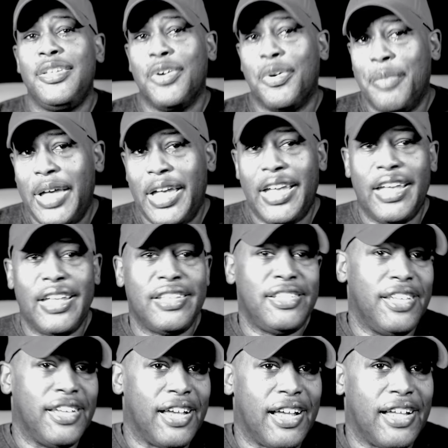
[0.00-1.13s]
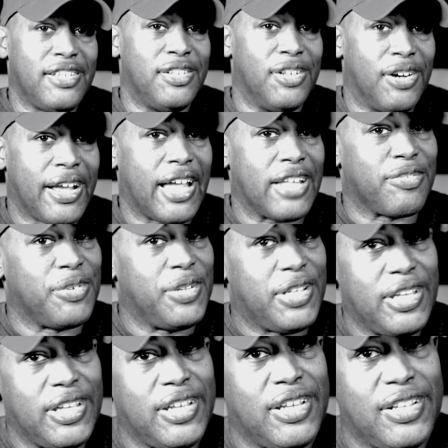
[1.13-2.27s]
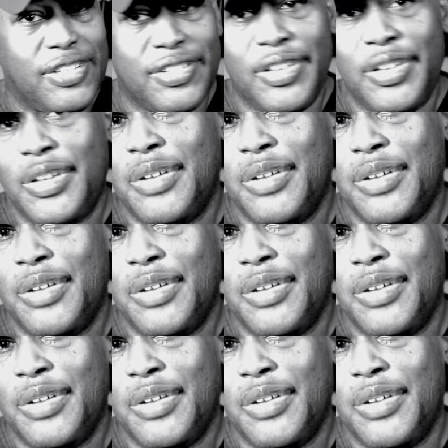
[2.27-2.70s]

Yo, man. Yeah, you know, I got 3 kids.